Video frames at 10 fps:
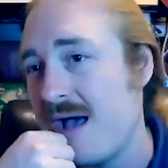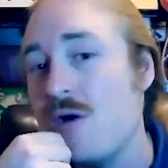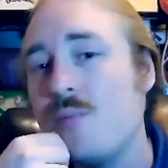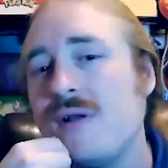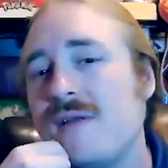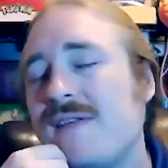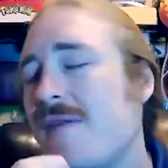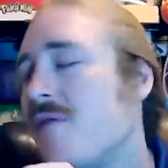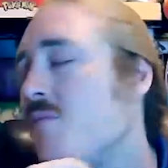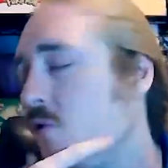I opened
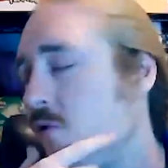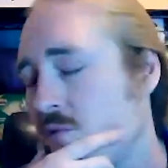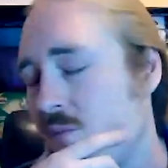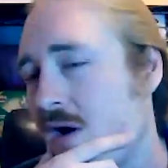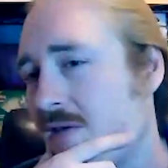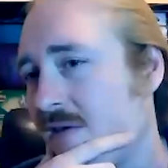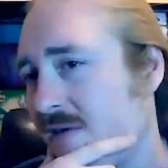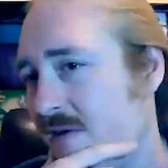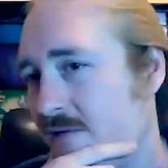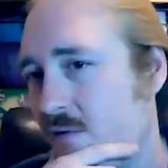7 booster
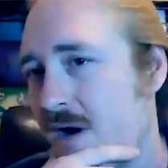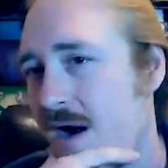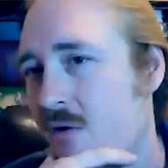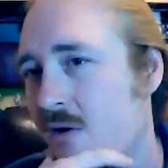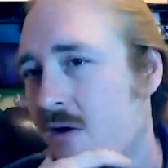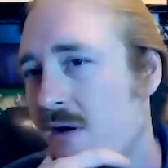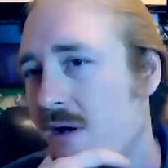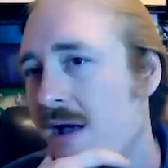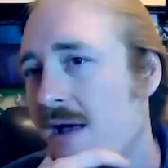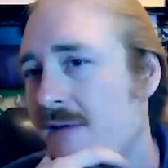boxes in a
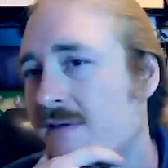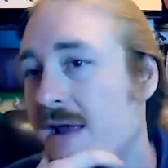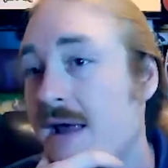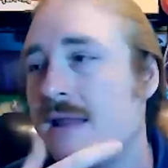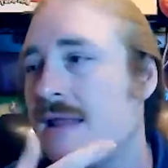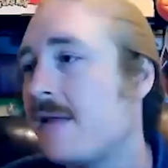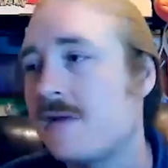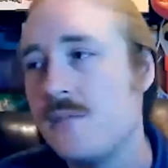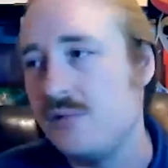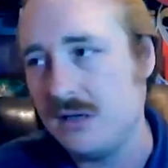4-hour stint, and that's
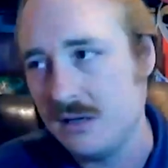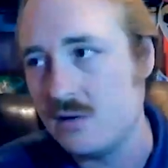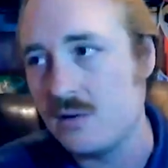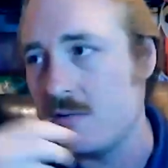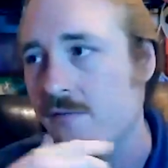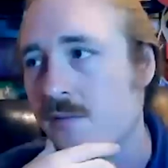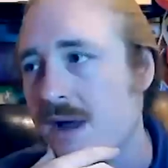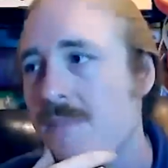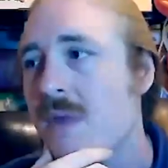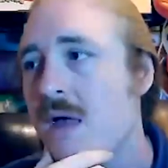completely normal for
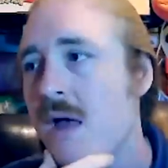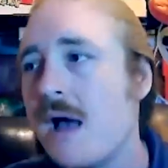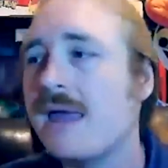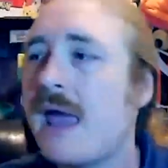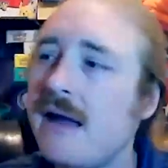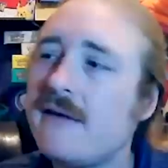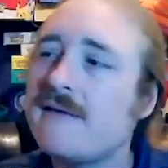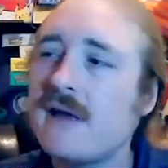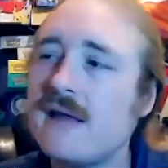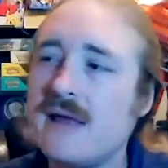me. A
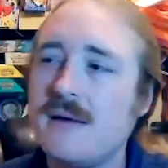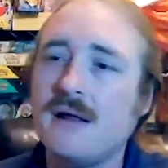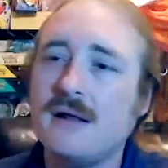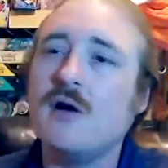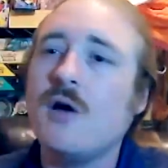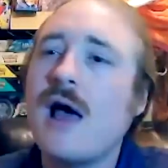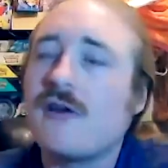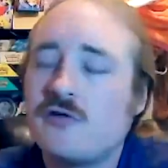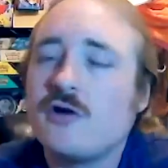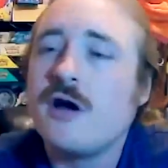case and then a little
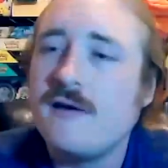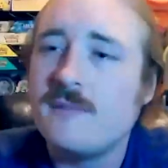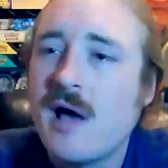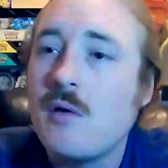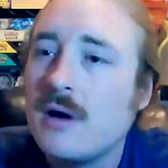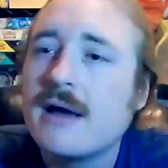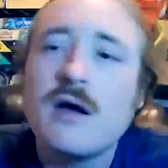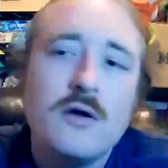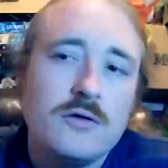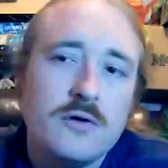extra is about what I
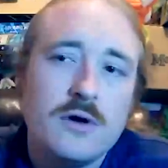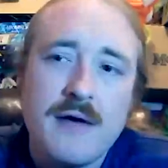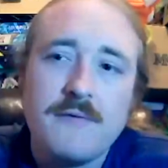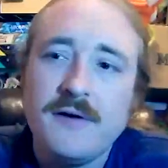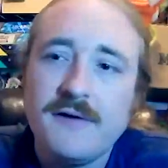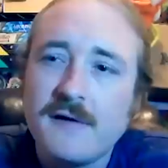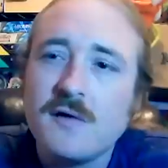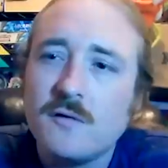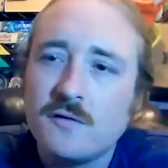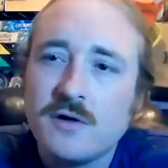go through in every
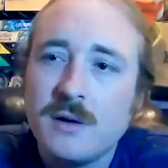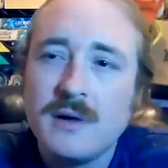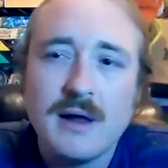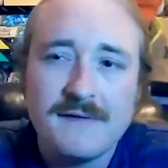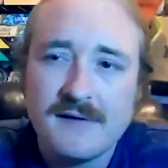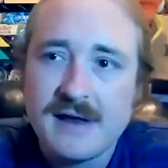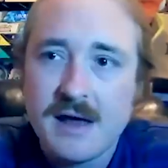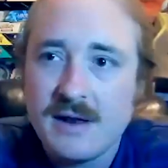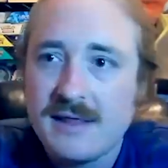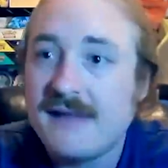single stream that I sit
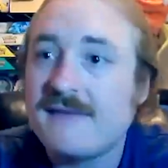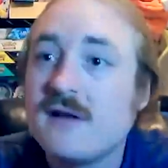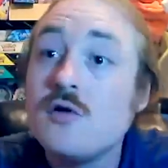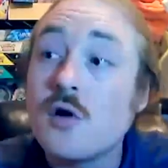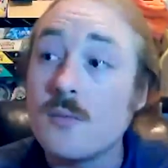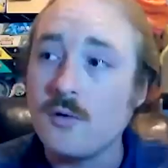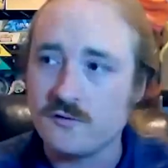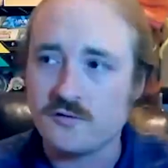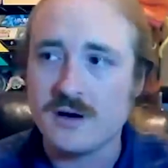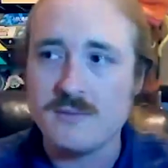down. And that's a normal
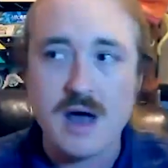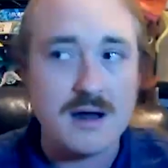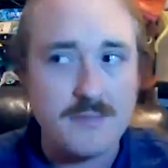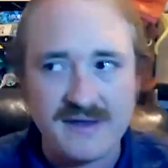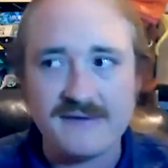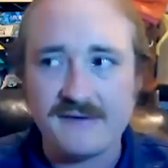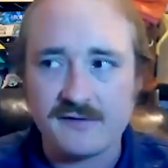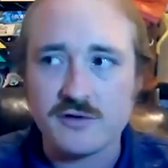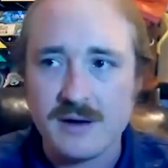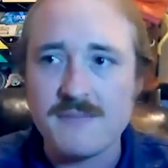stream, not a busy
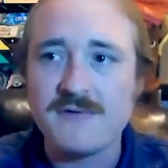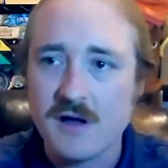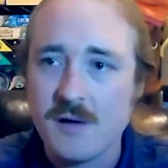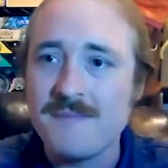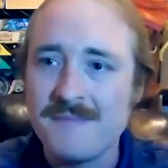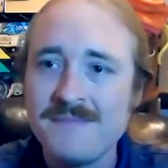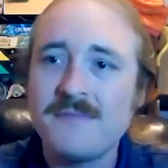stream. So yeah,